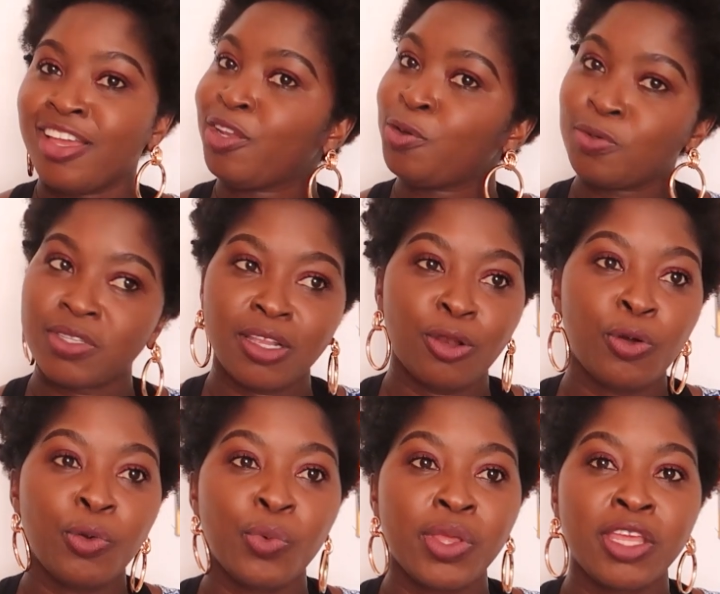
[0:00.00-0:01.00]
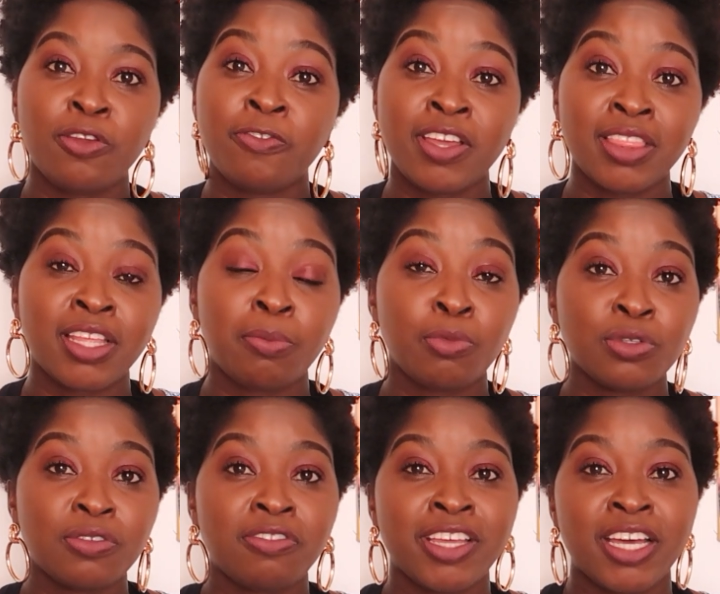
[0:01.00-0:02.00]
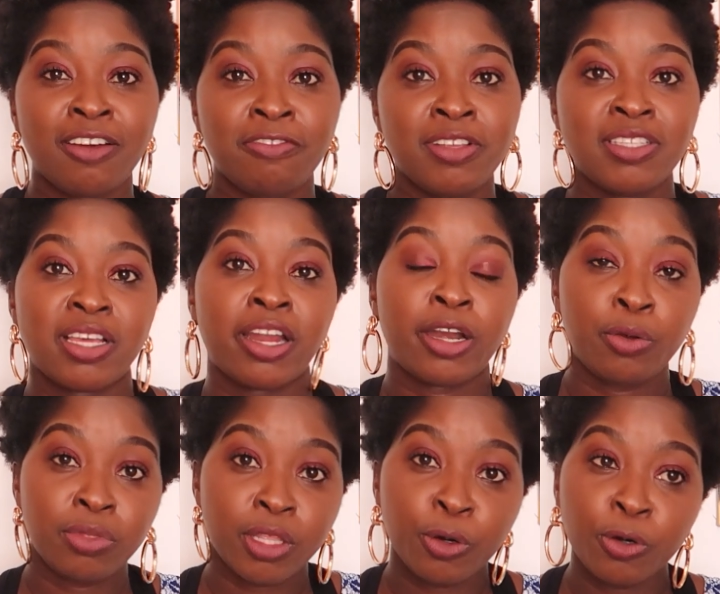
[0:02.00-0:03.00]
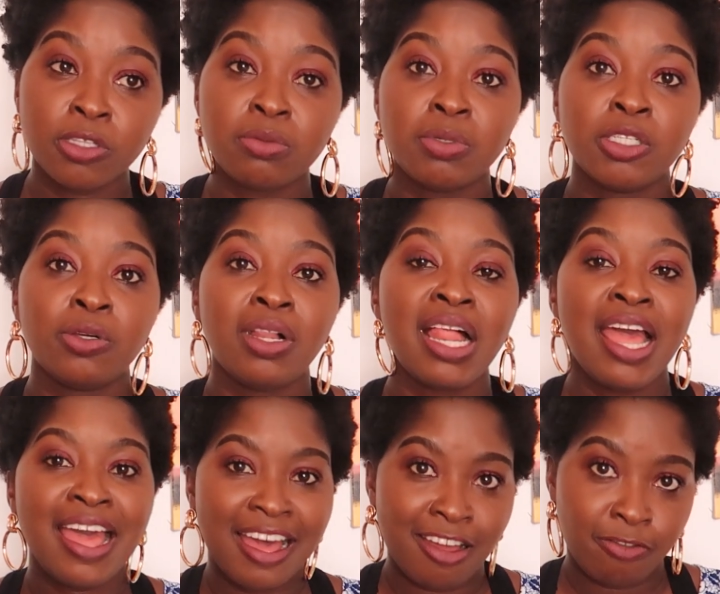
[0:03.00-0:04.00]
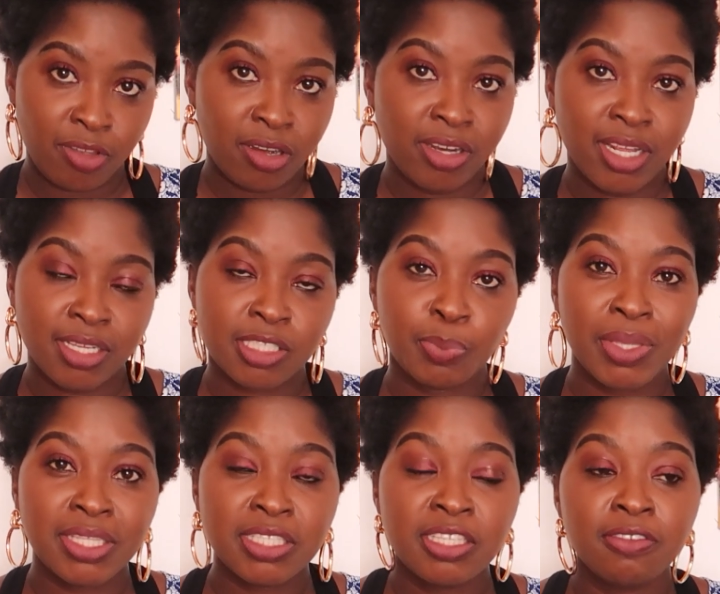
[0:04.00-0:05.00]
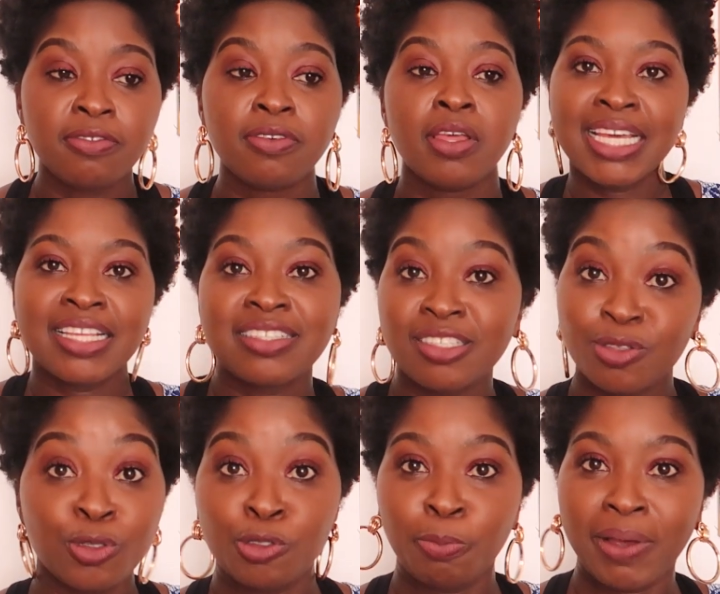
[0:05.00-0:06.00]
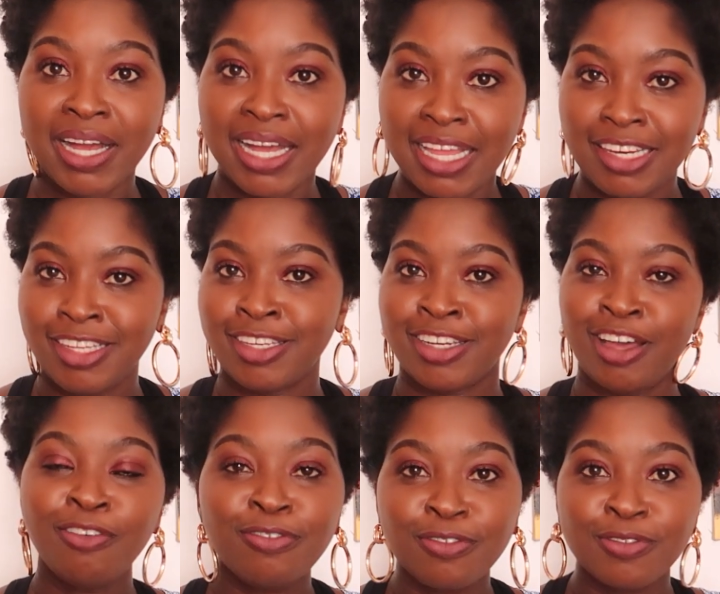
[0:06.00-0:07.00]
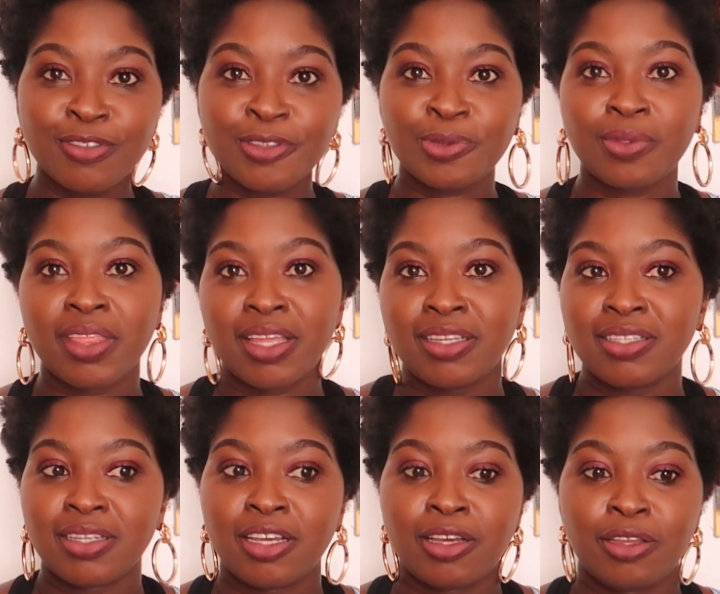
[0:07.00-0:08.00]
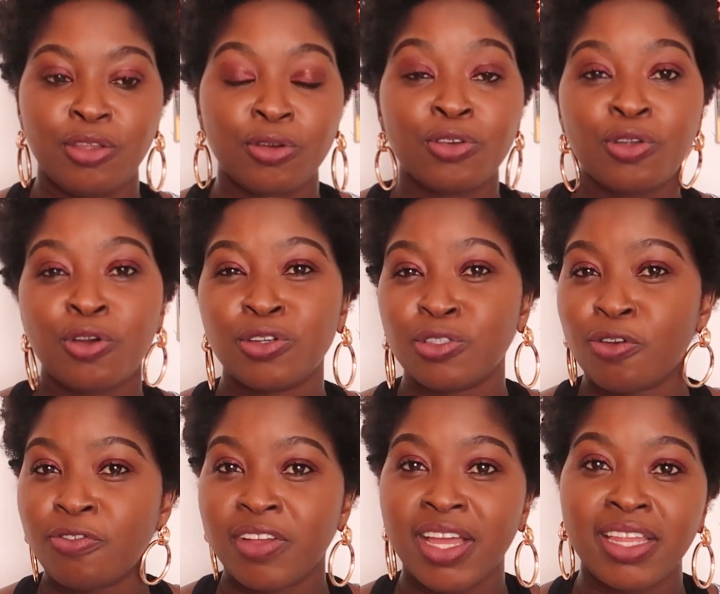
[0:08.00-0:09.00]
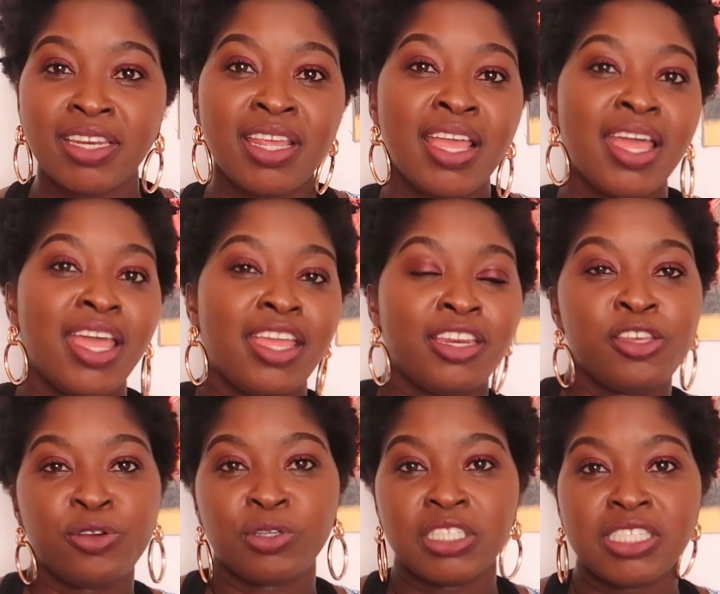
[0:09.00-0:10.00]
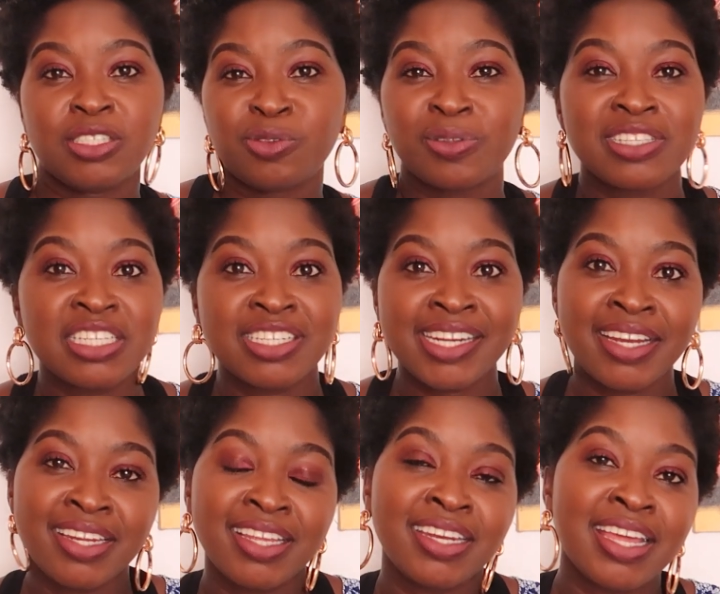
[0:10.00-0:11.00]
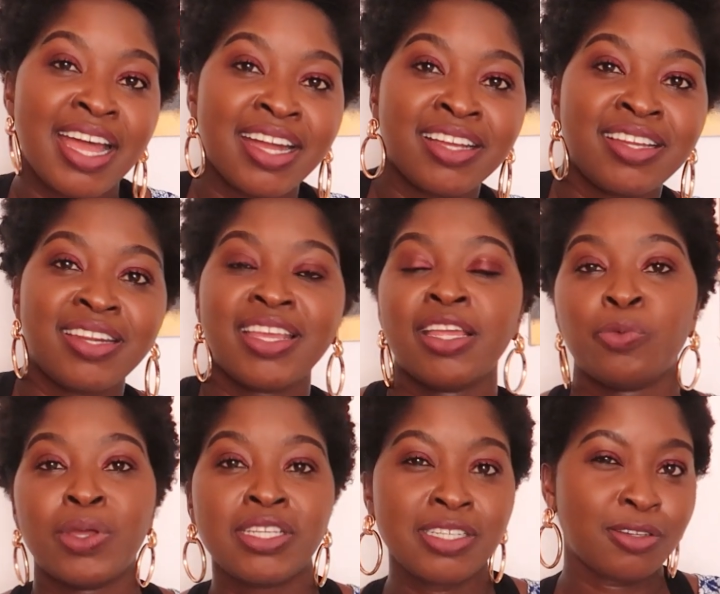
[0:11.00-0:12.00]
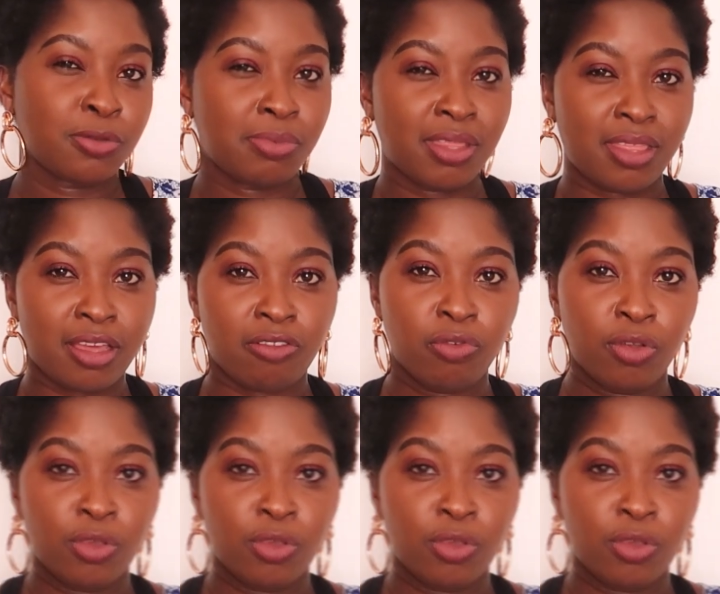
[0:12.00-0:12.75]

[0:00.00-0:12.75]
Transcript: It goes a long way. You find that most of the cafes around the hospital are very expensive. It's just good to pack early enough so that you're not caught off guard and he or she is not stranded, hungry, and wanting to be there for